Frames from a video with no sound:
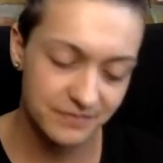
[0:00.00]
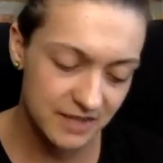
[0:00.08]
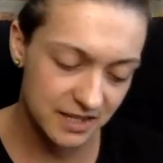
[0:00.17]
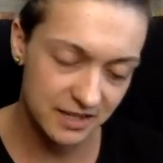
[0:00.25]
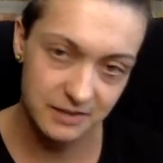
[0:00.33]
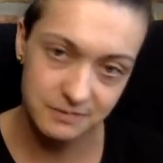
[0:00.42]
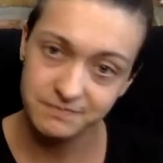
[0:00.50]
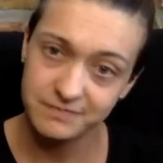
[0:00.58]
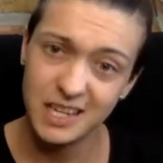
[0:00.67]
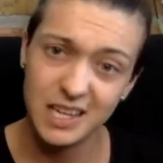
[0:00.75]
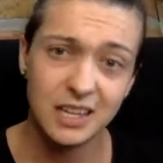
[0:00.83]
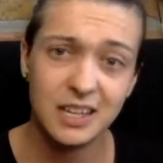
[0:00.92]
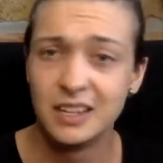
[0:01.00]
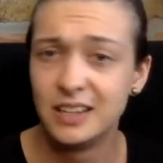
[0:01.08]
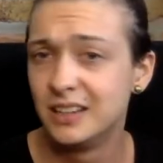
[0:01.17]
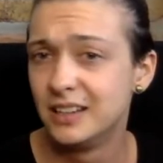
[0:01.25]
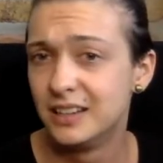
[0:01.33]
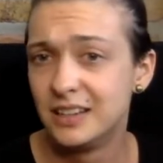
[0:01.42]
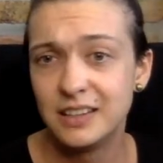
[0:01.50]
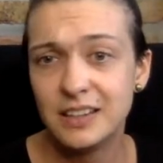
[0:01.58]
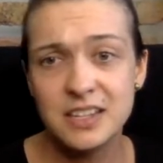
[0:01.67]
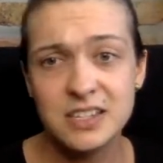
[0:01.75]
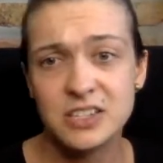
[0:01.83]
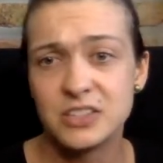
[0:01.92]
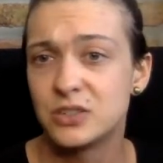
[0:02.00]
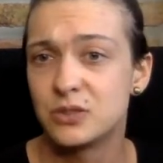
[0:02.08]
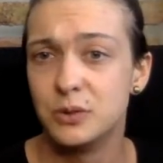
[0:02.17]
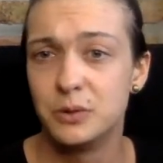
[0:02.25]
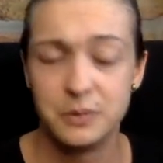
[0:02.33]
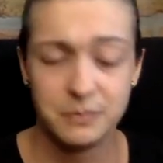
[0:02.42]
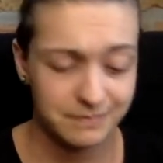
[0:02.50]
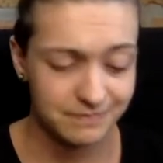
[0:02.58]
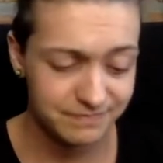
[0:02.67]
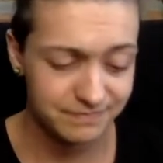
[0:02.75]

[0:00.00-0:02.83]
Like, that's just true.